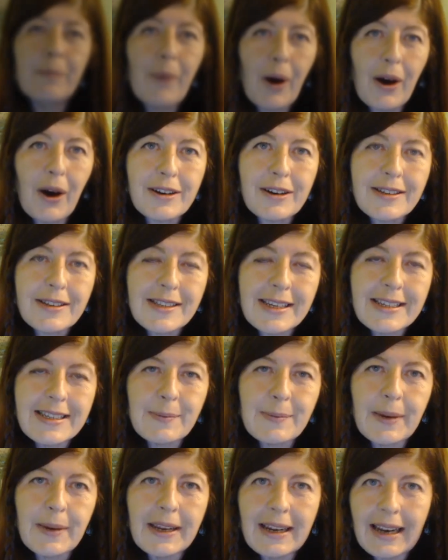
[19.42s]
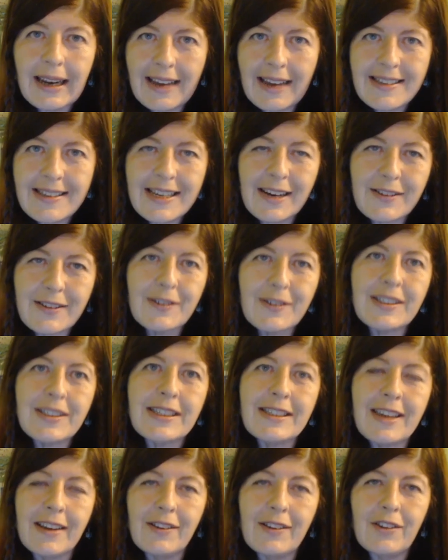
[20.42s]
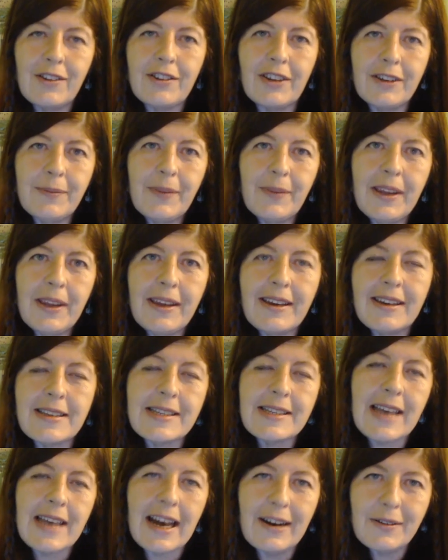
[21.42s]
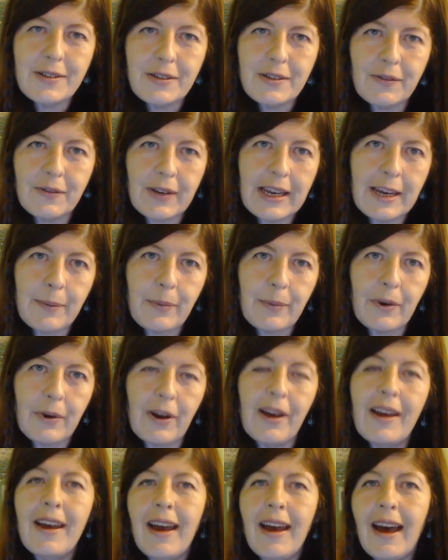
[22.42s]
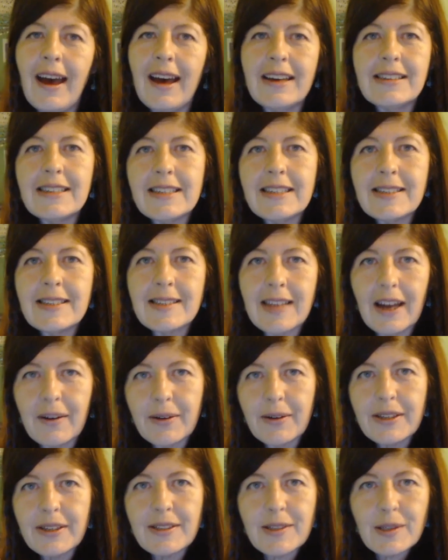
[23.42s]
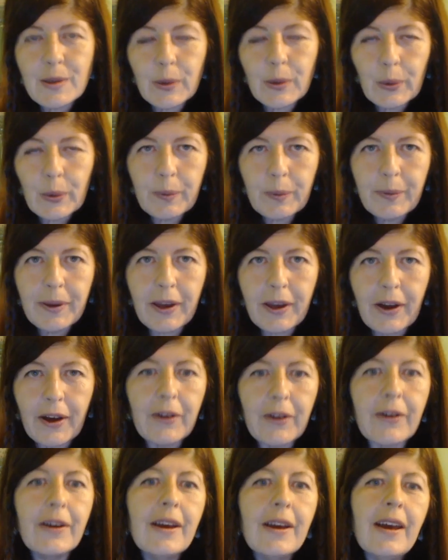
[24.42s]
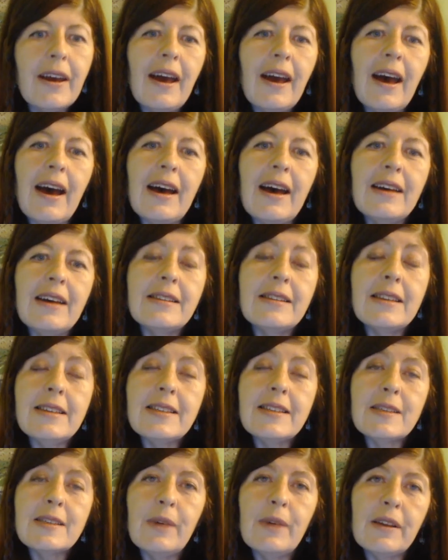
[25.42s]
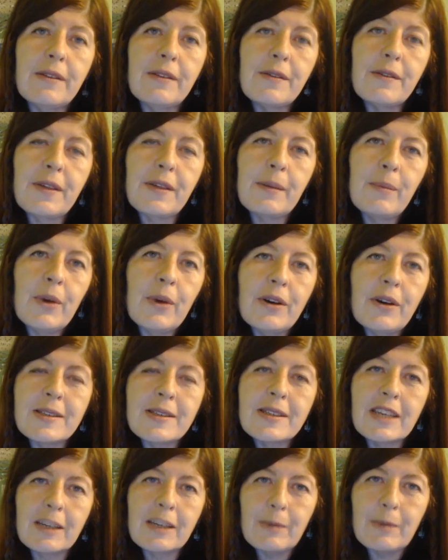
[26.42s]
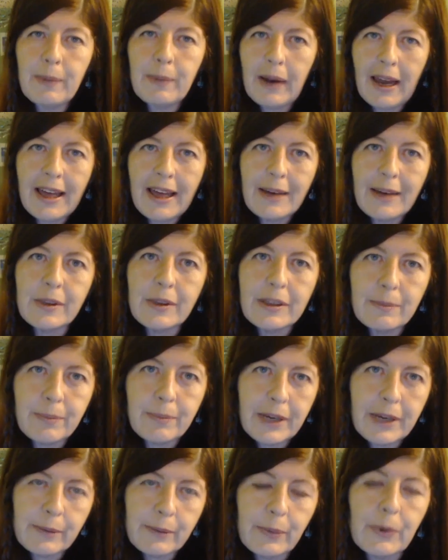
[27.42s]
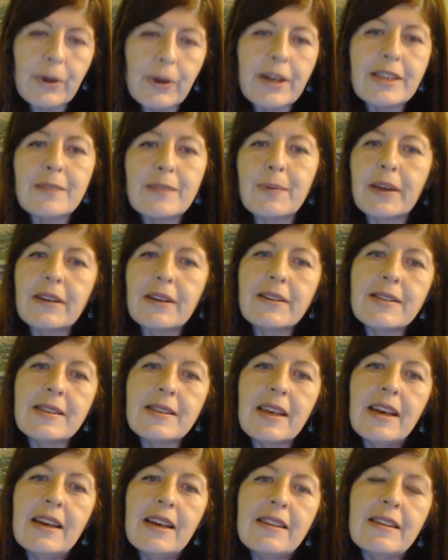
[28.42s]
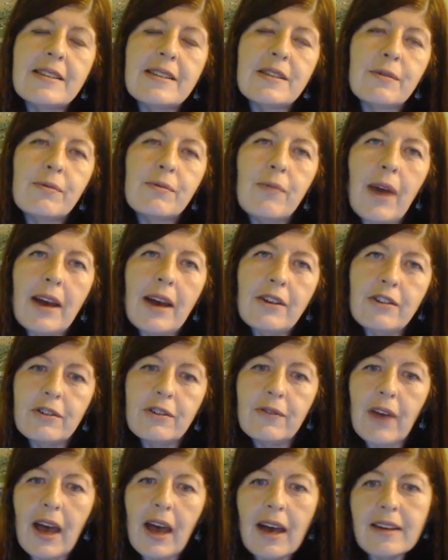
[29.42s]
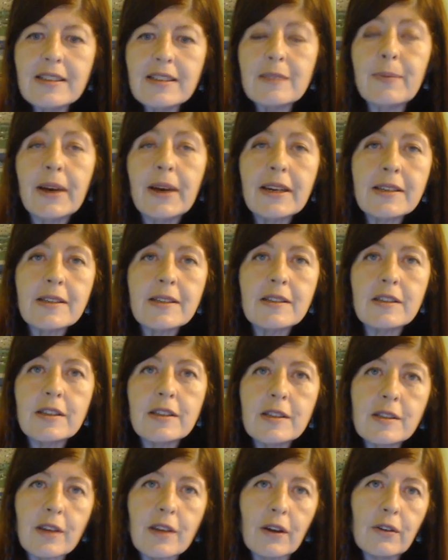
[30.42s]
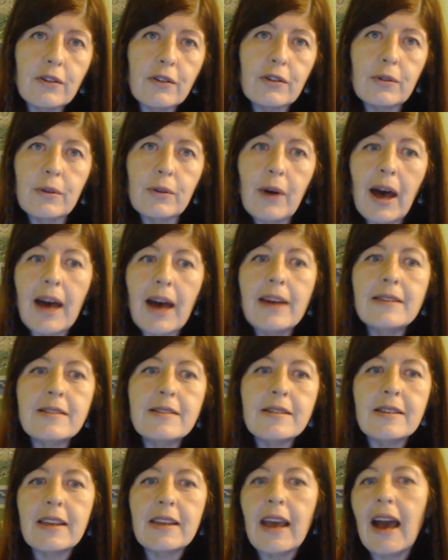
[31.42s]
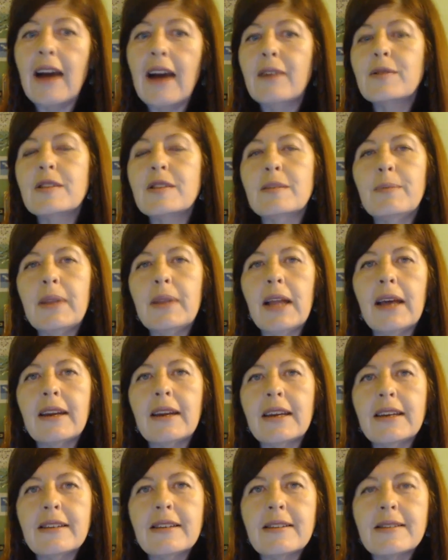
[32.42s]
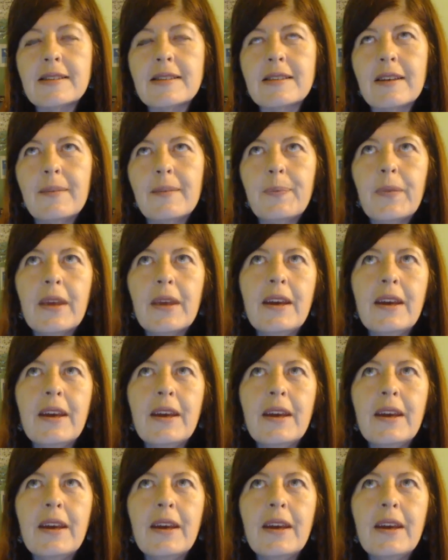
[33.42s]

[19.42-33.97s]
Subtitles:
Mars has been let out of detention, he's out of Libra and he's now in Scorpio. And this month Mars is going to be playing with the big boys because there's a rash of aspects to the social and to the outer planets.